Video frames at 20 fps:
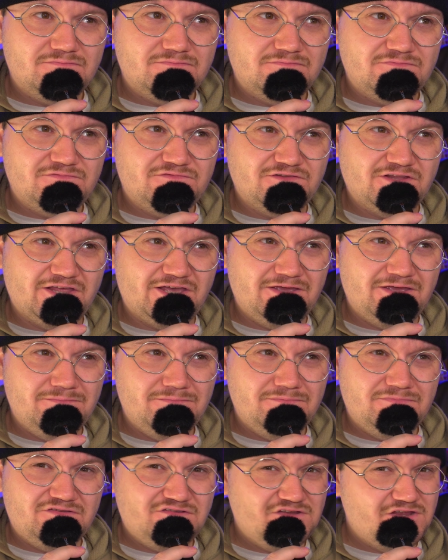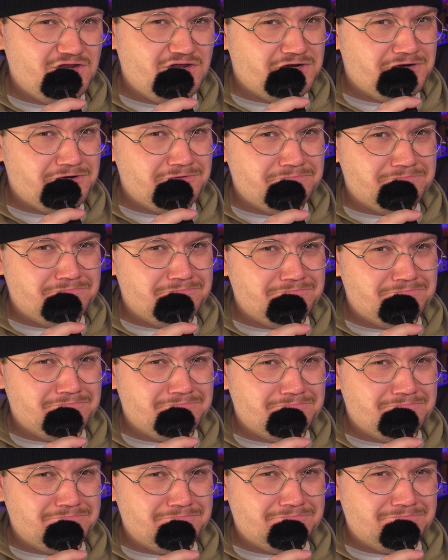Flame Seer
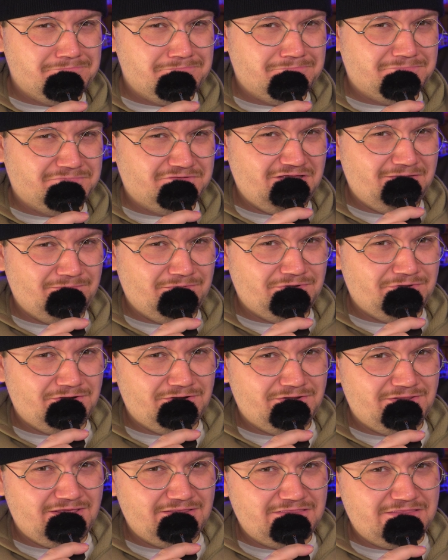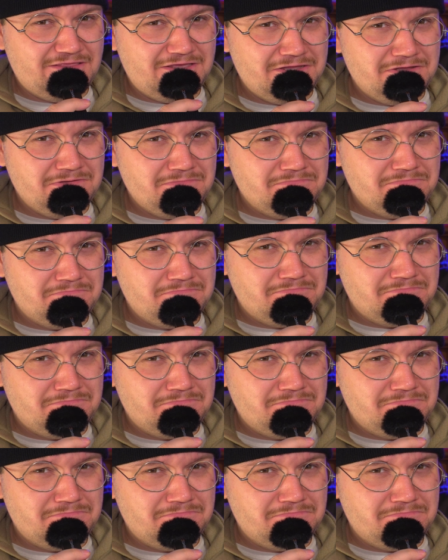stapled onto that thing